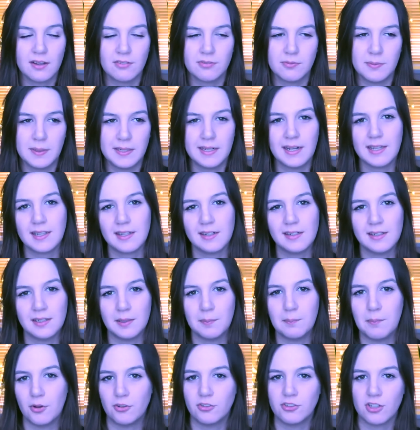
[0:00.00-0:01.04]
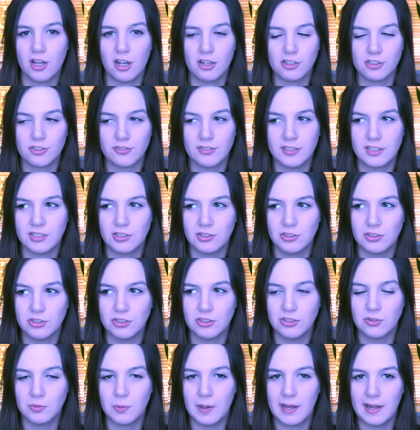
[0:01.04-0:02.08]
I've made like a little montage
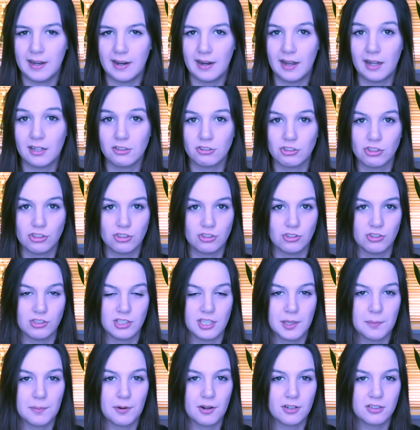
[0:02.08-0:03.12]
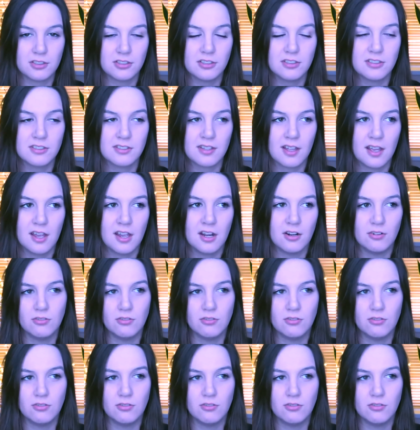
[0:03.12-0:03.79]
video where I'll just show you the products